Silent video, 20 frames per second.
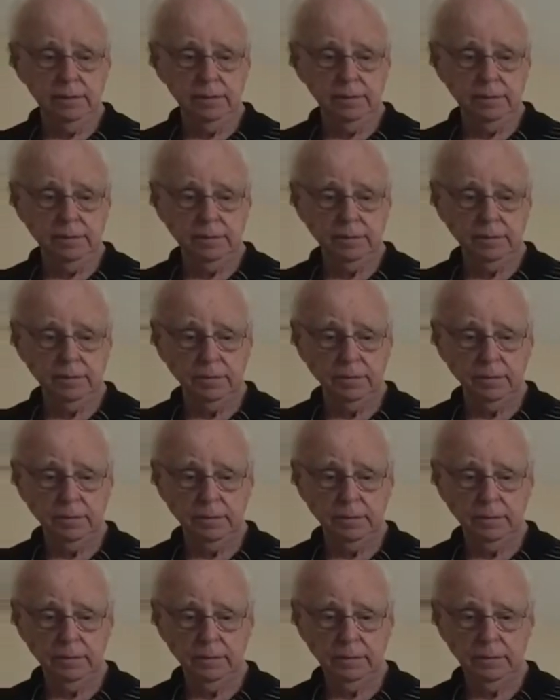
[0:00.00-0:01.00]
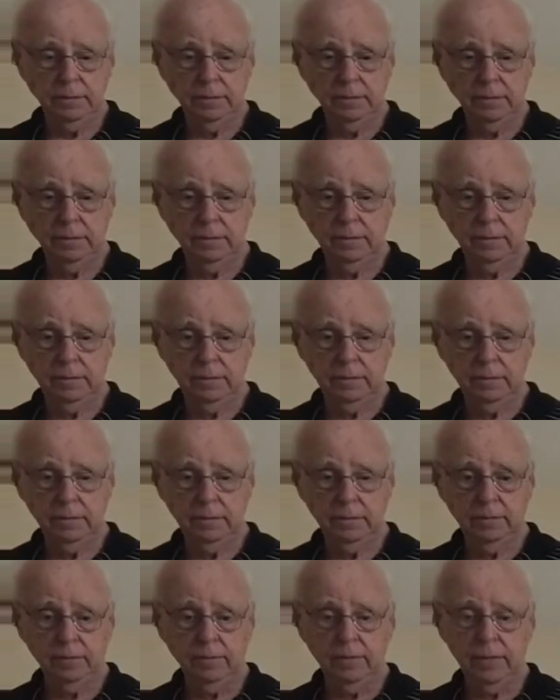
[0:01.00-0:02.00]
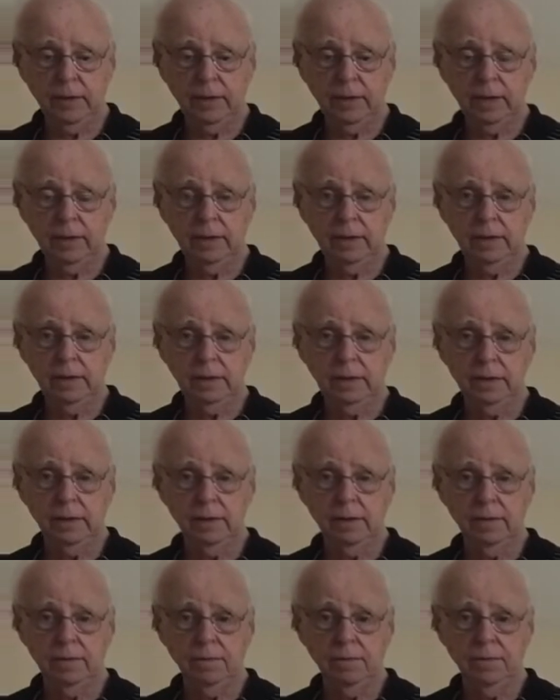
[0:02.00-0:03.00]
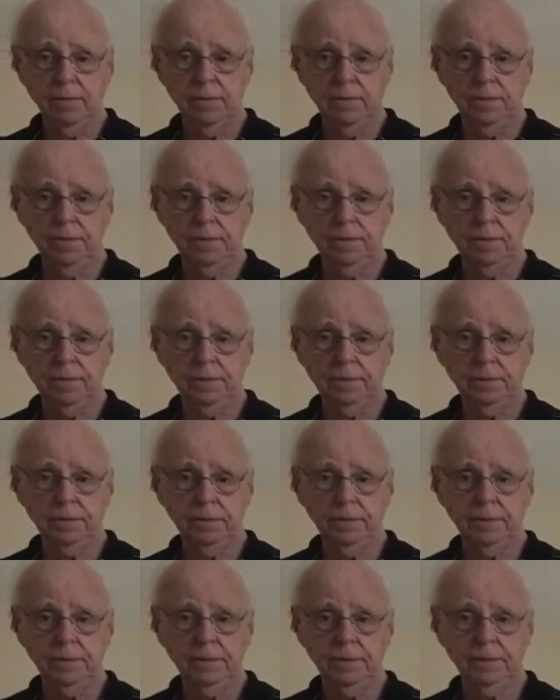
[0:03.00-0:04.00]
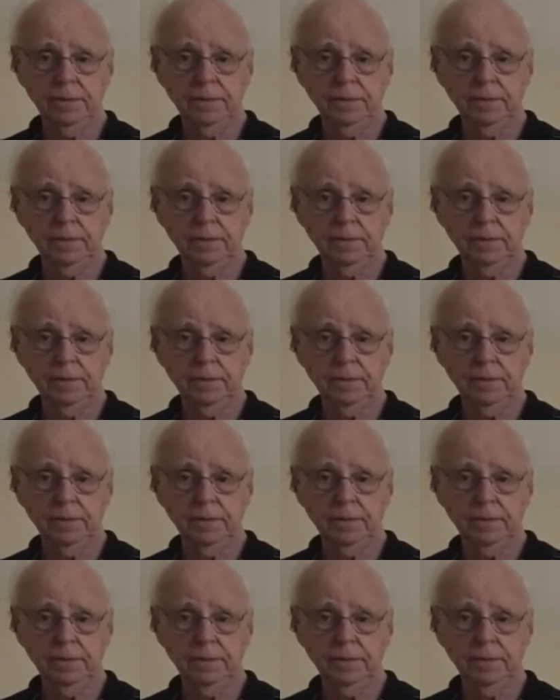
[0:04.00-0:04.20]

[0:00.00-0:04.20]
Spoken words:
(not speaking)